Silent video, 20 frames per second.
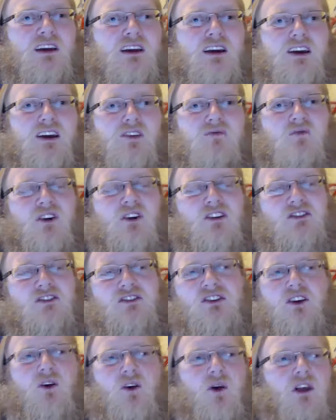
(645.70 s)
but
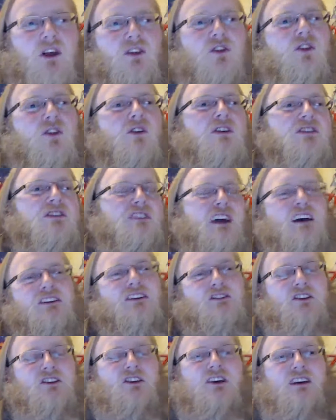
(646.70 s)
still, it looks
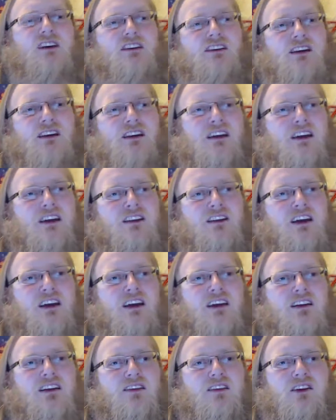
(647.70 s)
excellent, and he
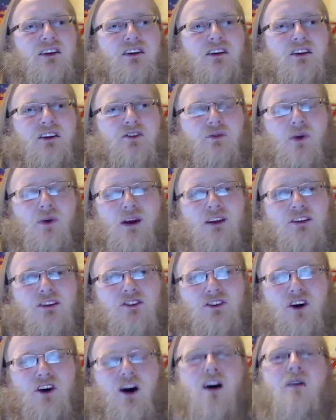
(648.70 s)
did like a great
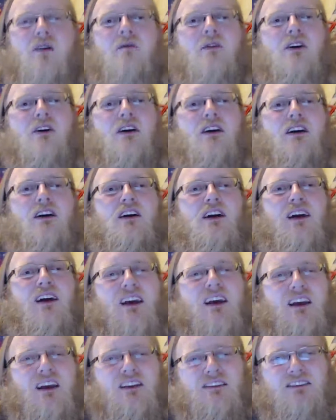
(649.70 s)
job.
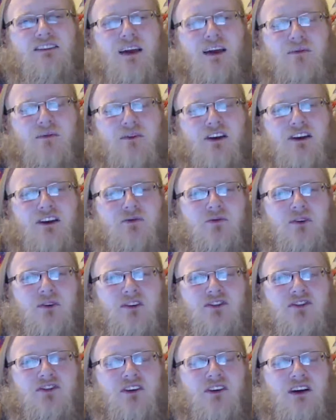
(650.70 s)
Except his
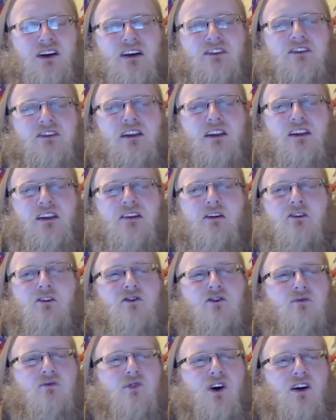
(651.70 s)
whistle accidentally also
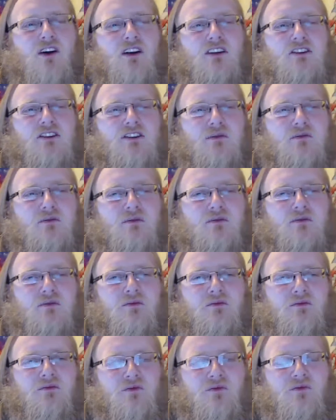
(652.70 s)
brought in some
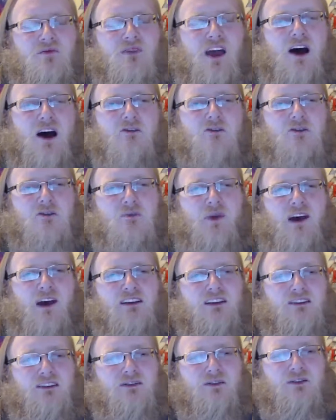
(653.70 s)
house
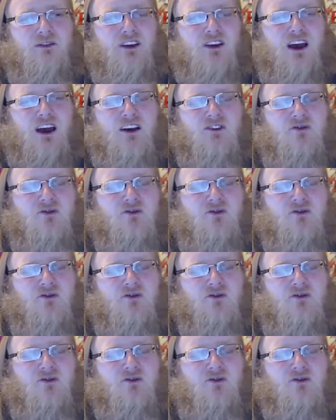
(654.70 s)
pets with the actual